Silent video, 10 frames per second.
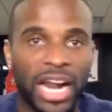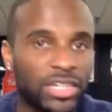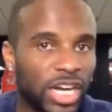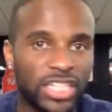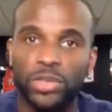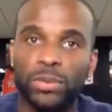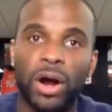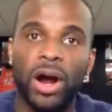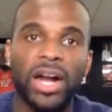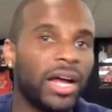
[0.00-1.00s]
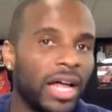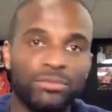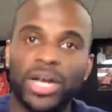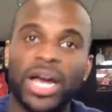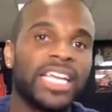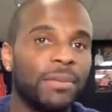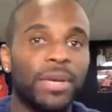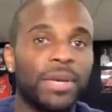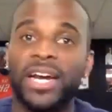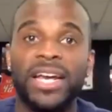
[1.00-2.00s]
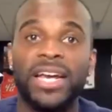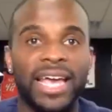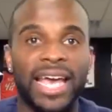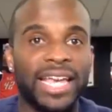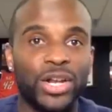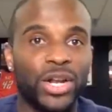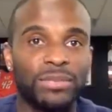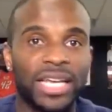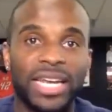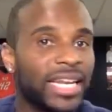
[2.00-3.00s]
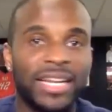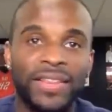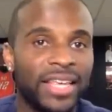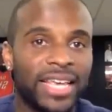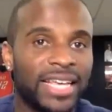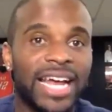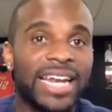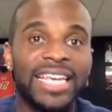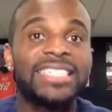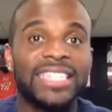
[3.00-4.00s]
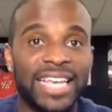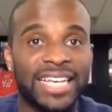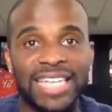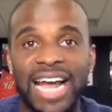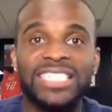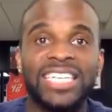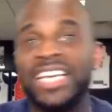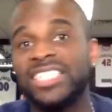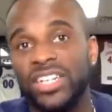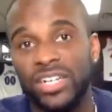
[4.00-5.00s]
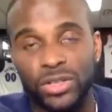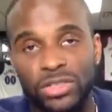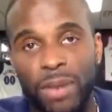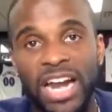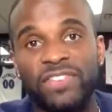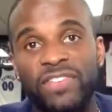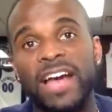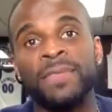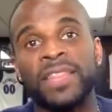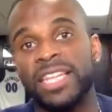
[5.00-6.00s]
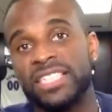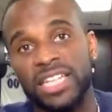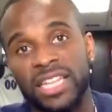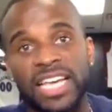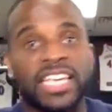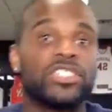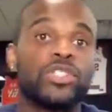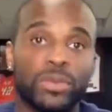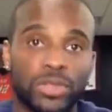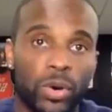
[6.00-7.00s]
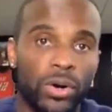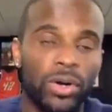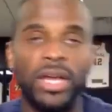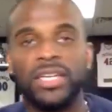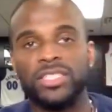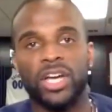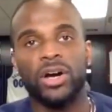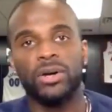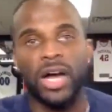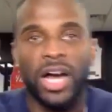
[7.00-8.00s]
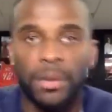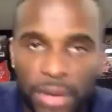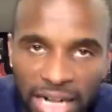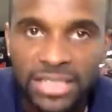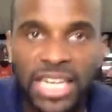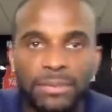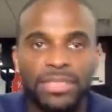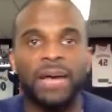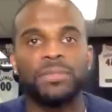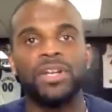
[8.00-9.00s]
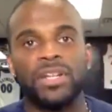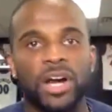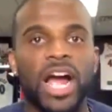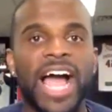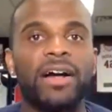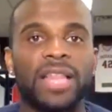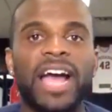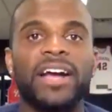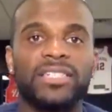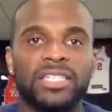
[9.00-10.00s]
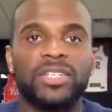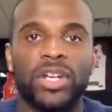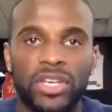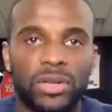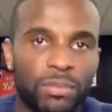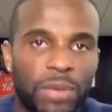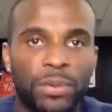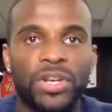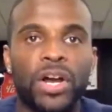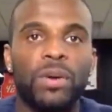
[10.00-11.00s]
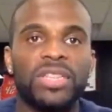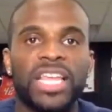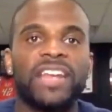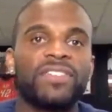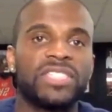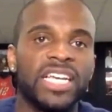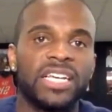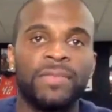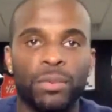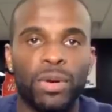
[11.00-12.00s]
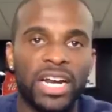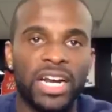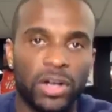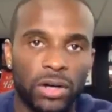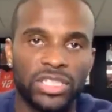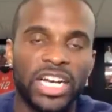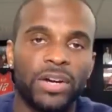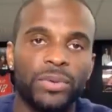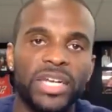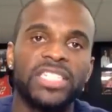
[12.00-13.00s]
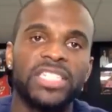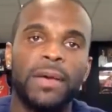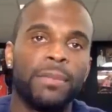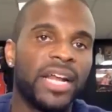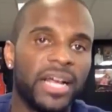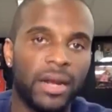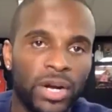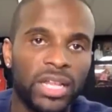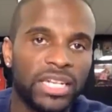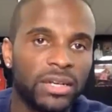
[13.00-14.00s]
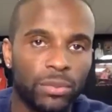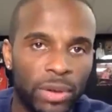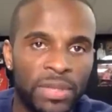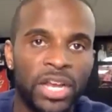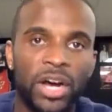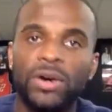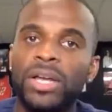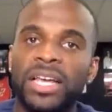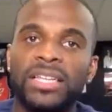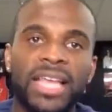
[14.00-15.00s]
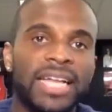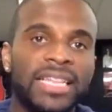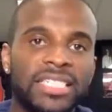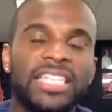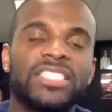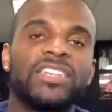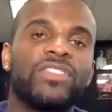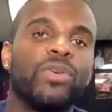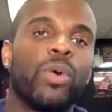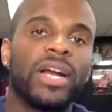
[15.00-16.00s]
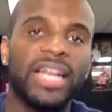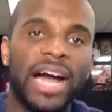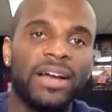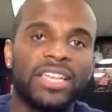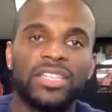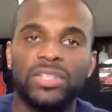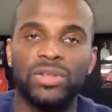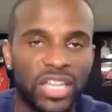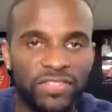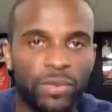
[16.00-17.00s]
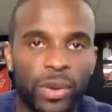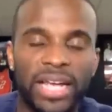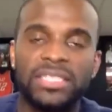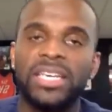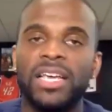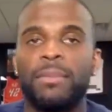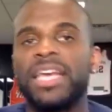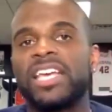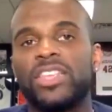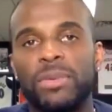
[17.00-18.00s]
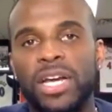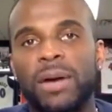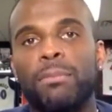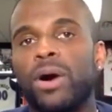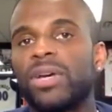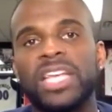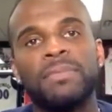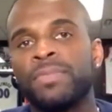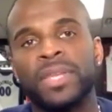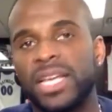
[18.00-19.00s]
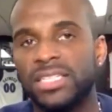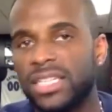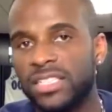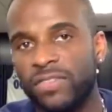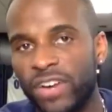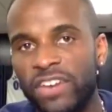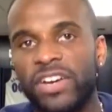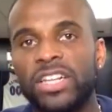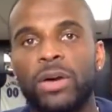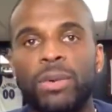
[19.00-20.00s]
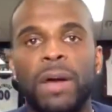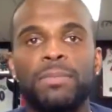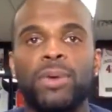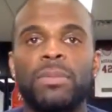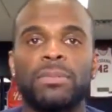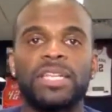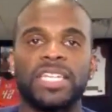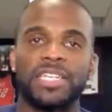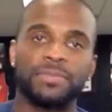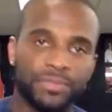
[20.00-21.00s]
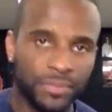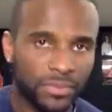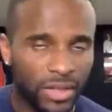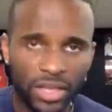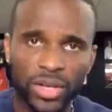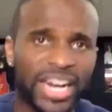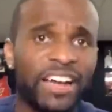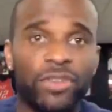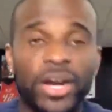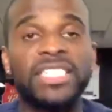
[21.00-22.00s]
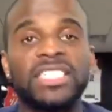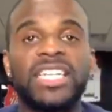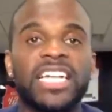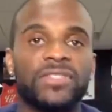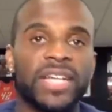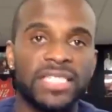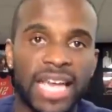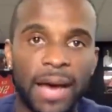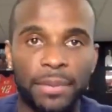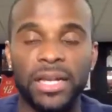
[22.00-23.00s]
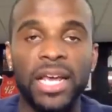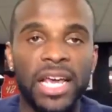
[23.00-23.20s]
I train super hard. I'm trying to get bigger, and you know what I'm saying. And it's not an easy thing. It's actually easier to lose body fat than to like get super swole. So, but at the same time, you know, there are outliers, and you know, people know what they physique, what kind of goals they're trying to reach. But I want to let women know that the chances of you working out and lifting weights, making you become bulky, is a very, very low probability. You got to have crazy genetics for that to happen.